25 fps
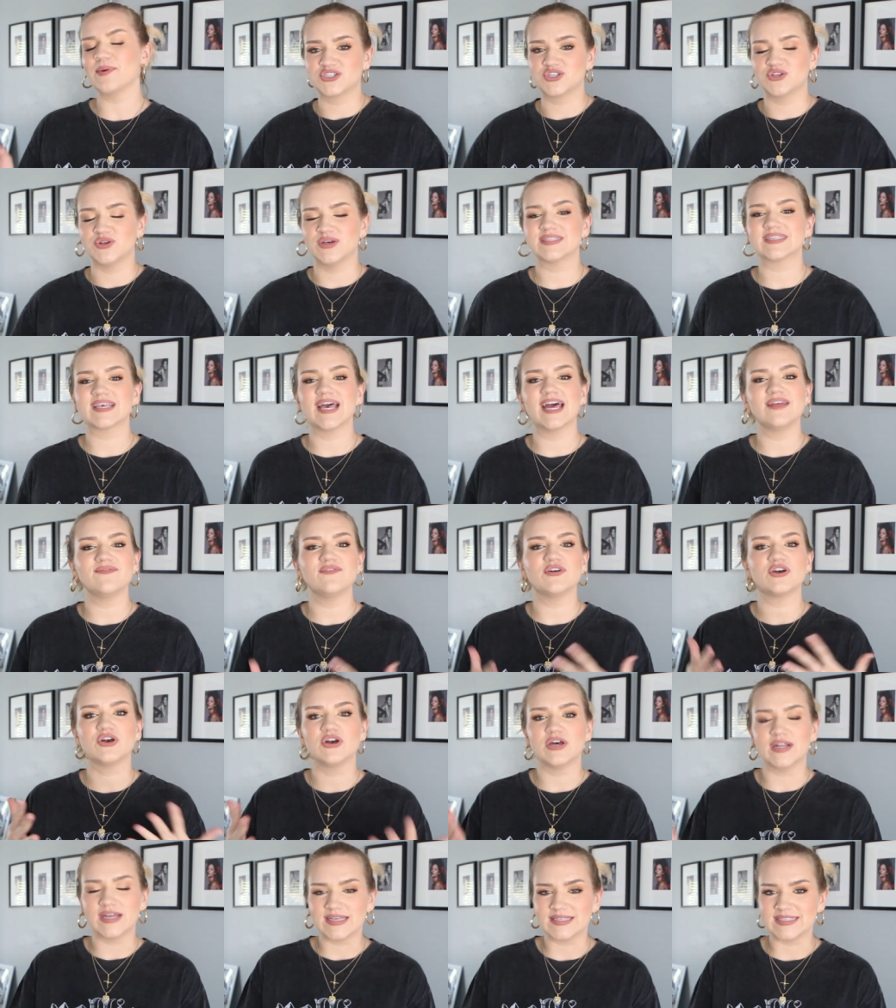So that's kind of a
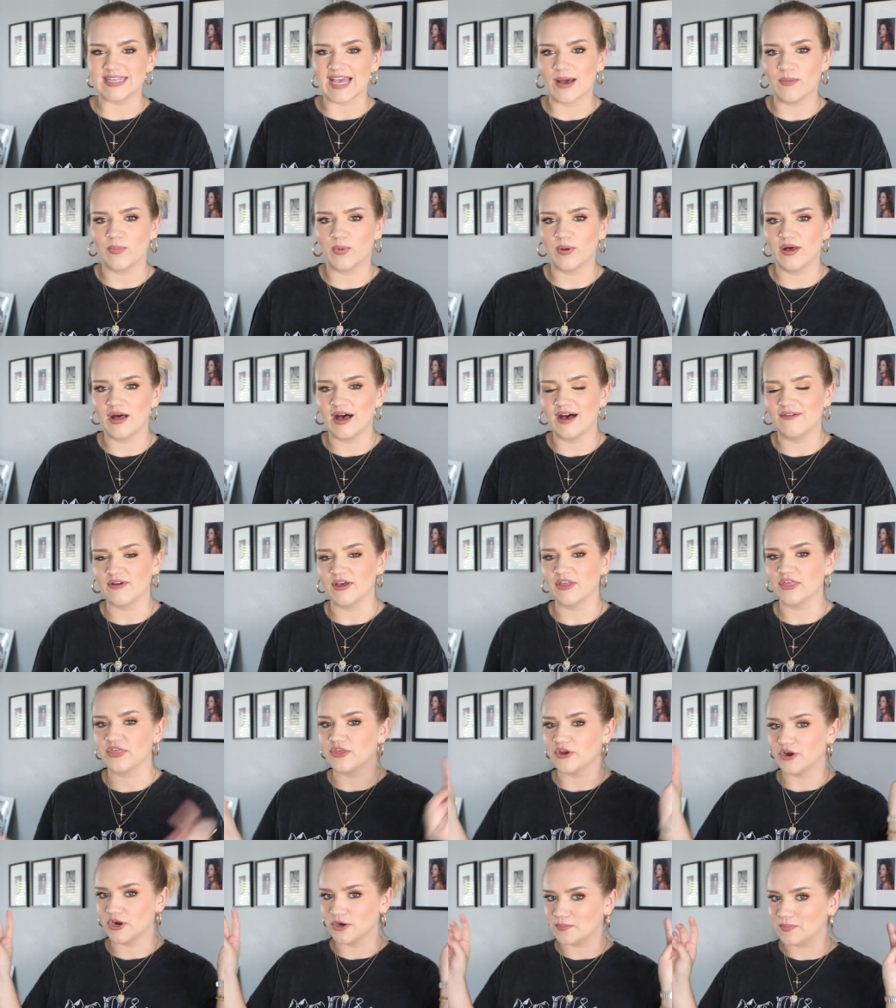good example of a
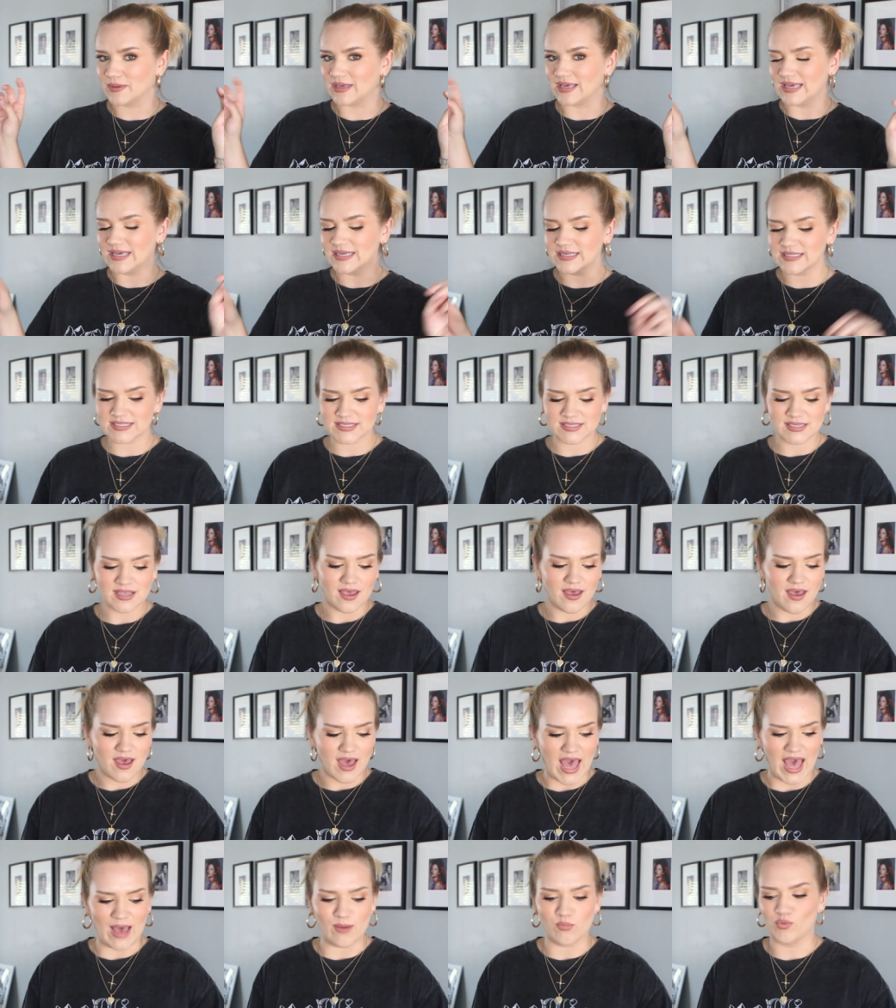third piece,
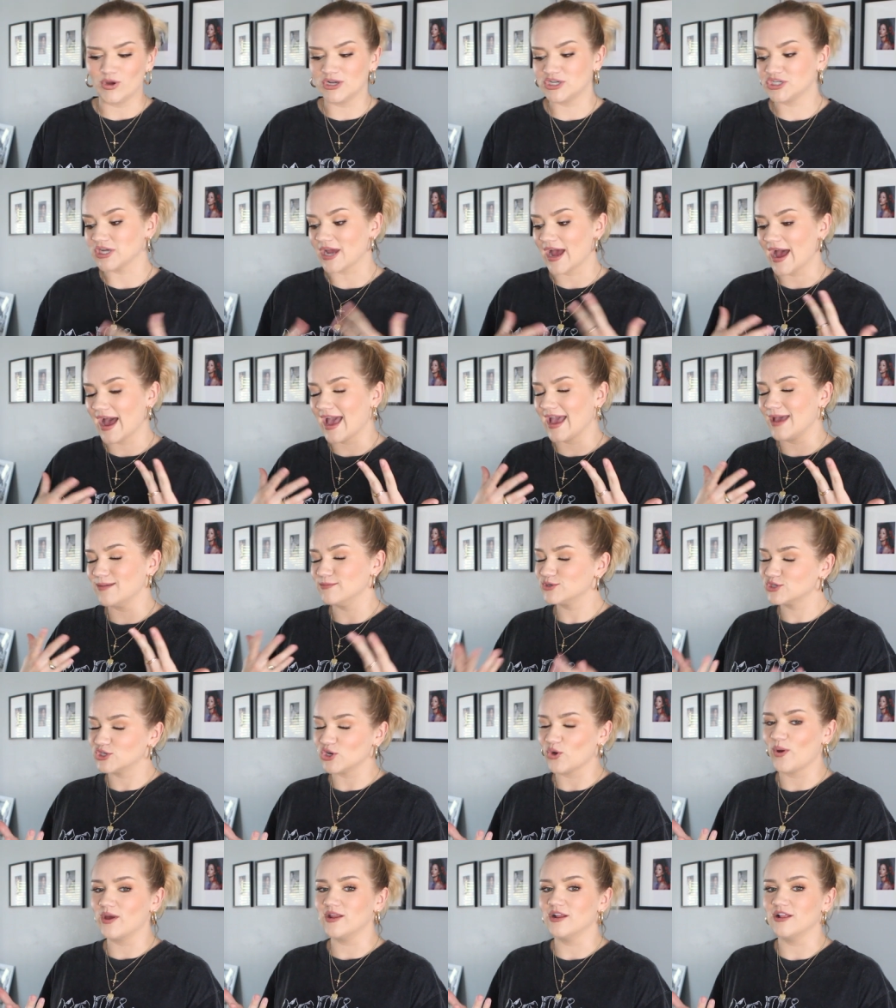um, which I am
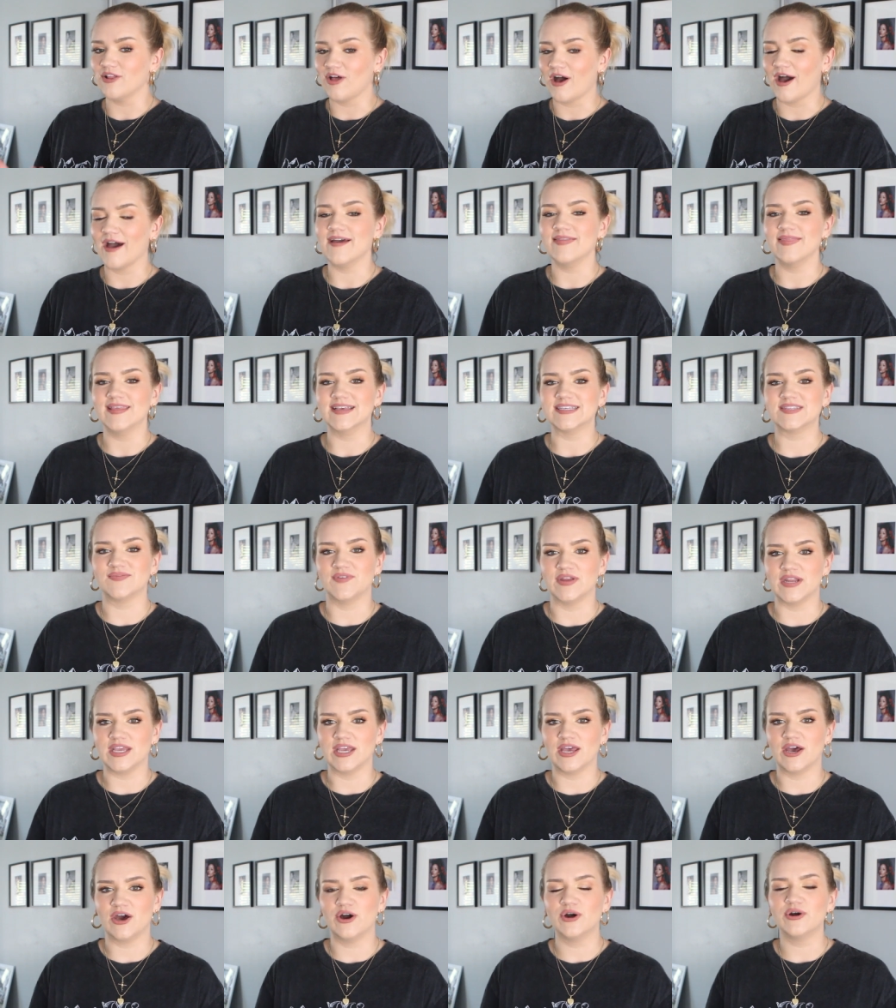showing a lot in this
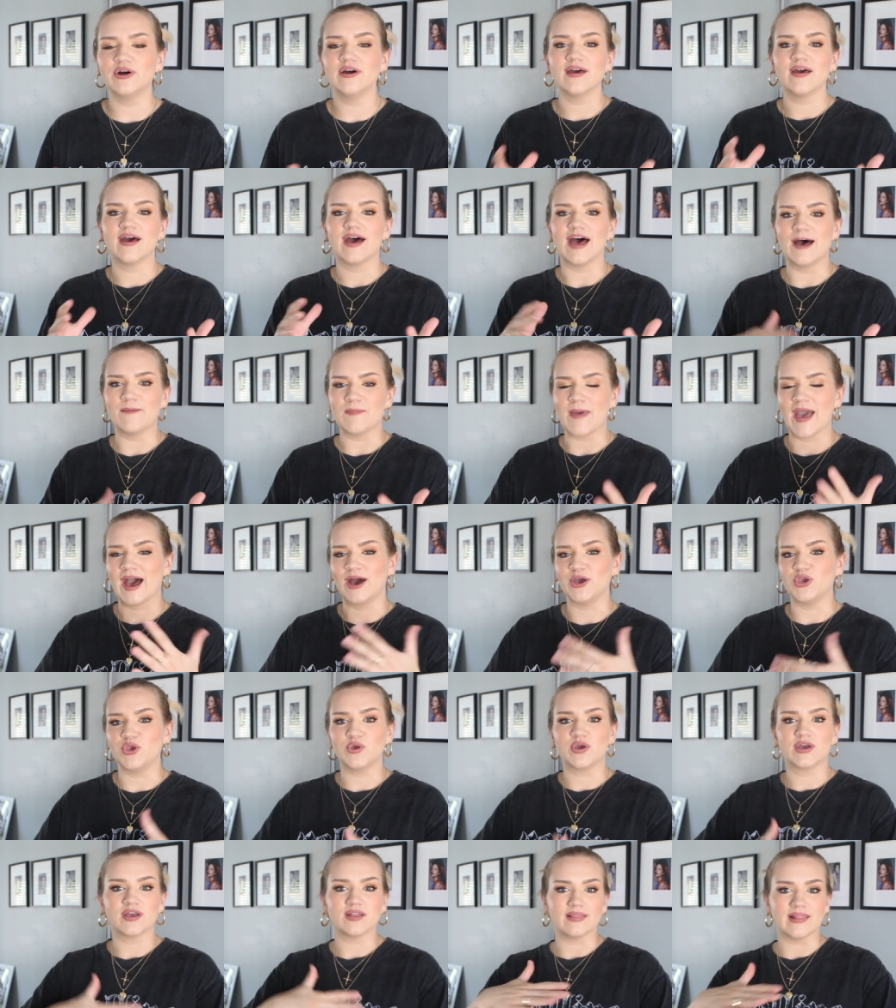video, um, how
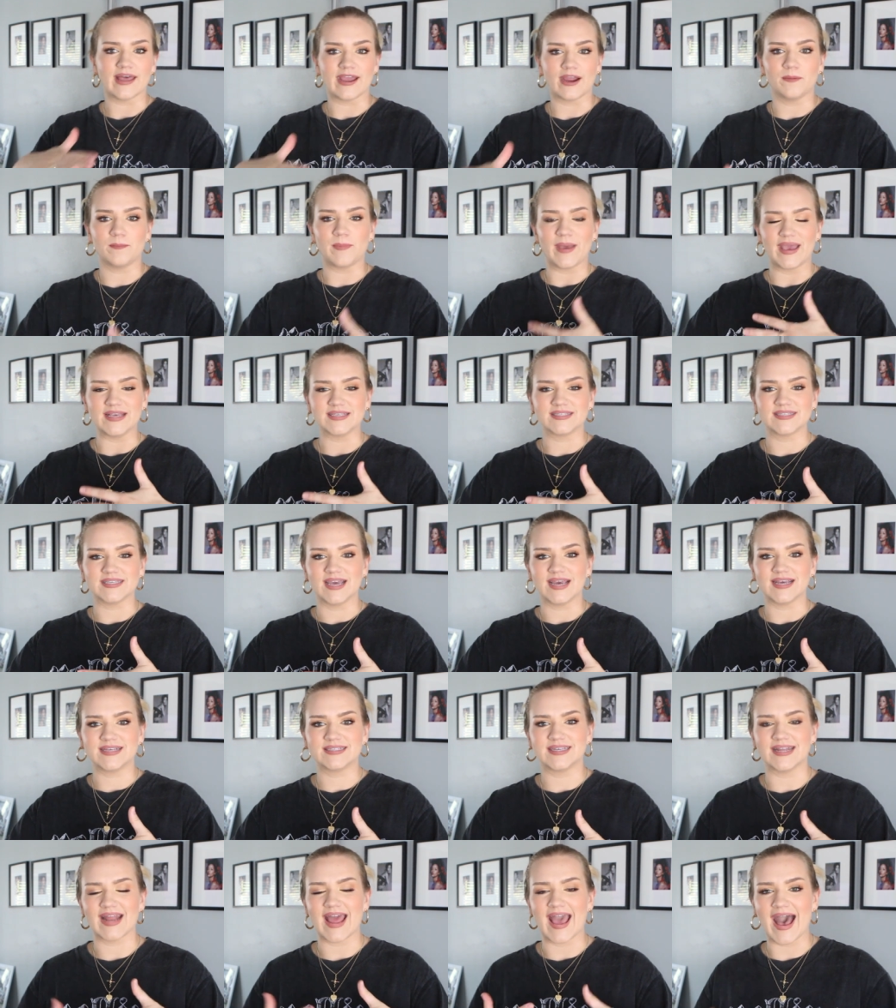you can layer
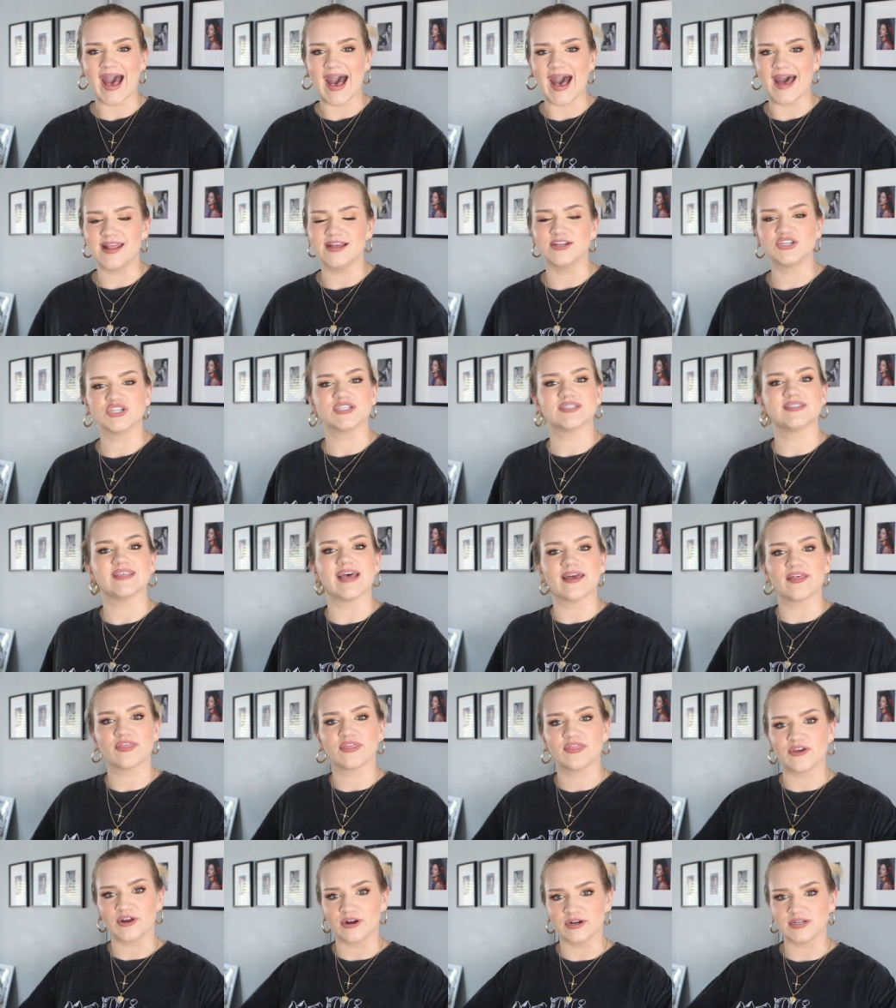basics and add just
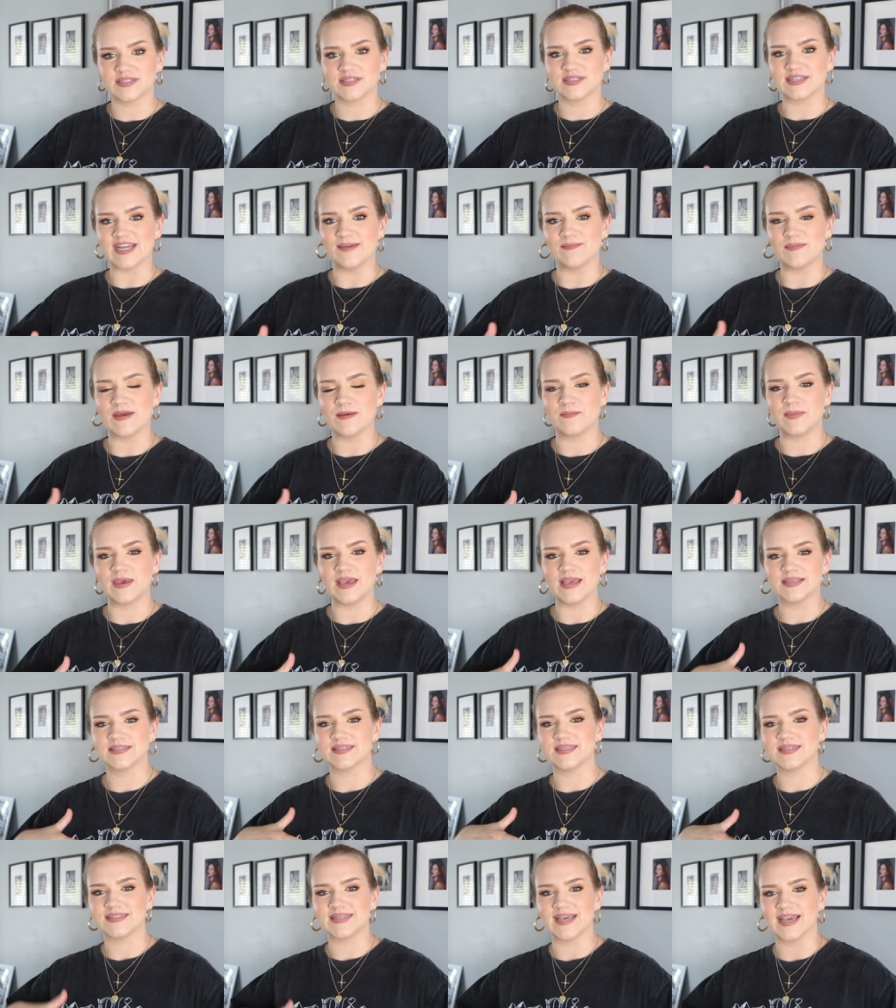that third statement piece that